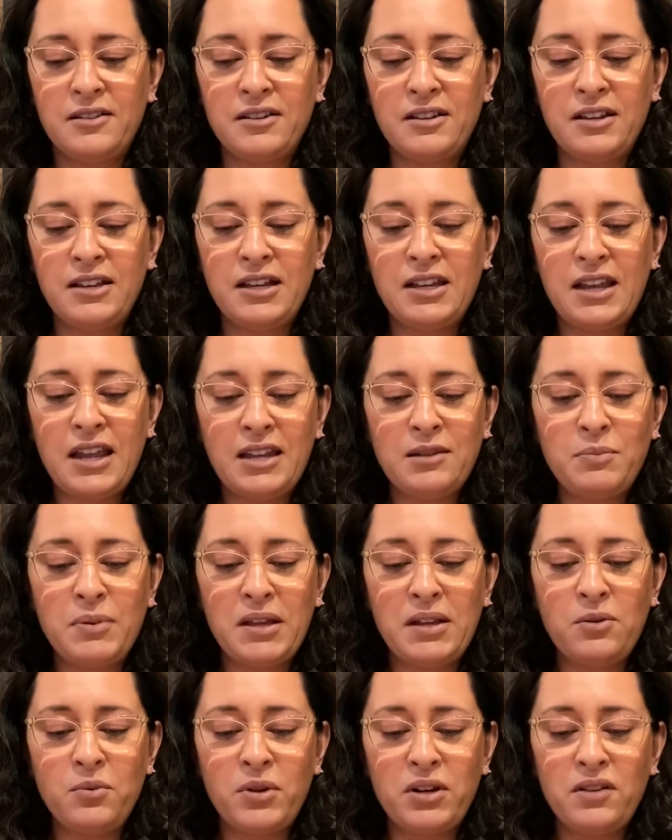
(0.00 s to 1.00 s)
It had
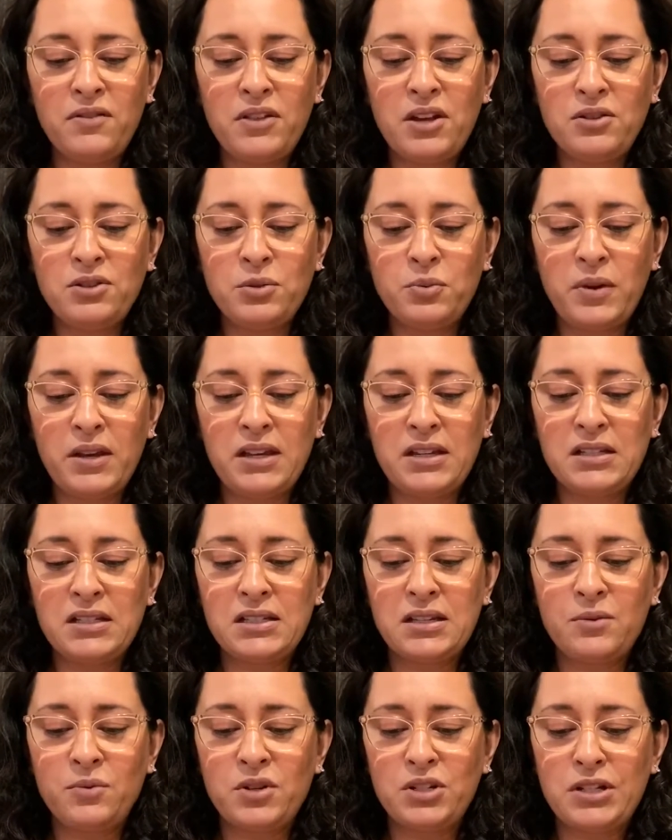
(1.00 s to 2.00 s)
been one of those weeks
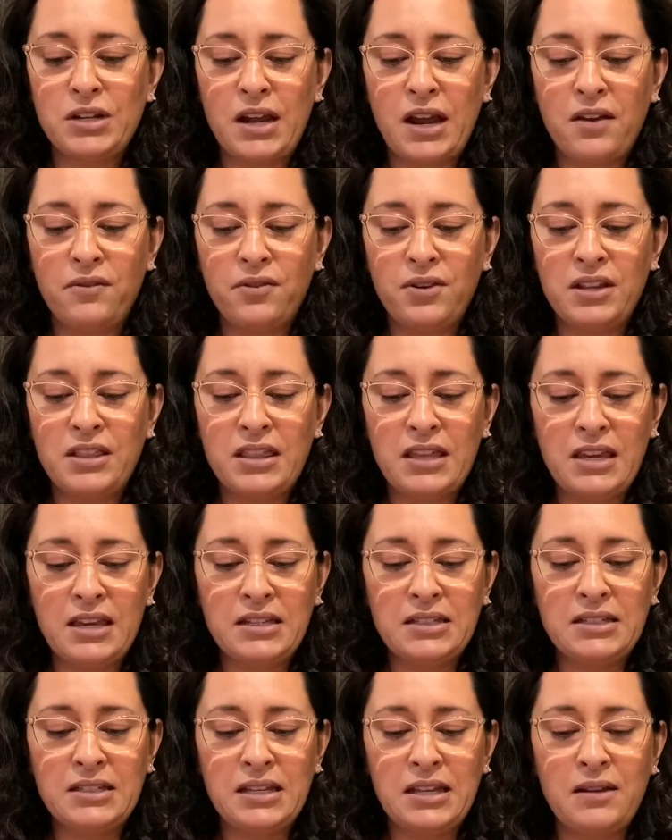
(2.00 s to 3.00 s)
in which everything
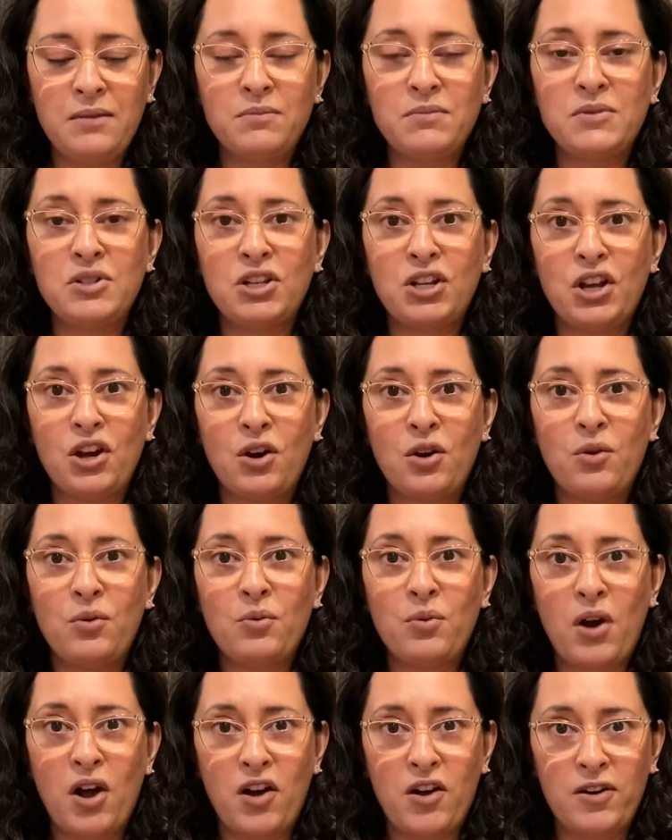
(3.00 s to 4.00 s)
seemed to go
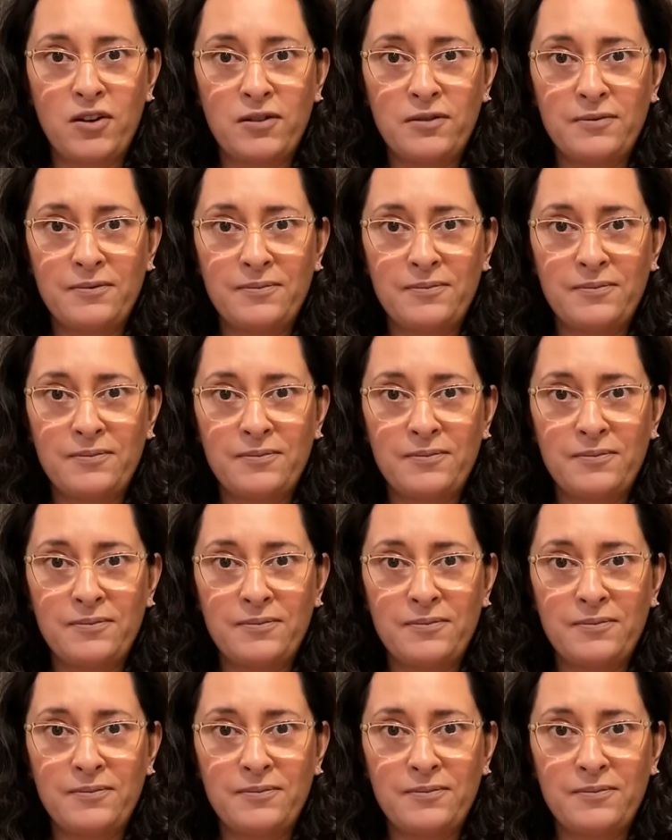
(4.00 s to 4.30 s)
wrong.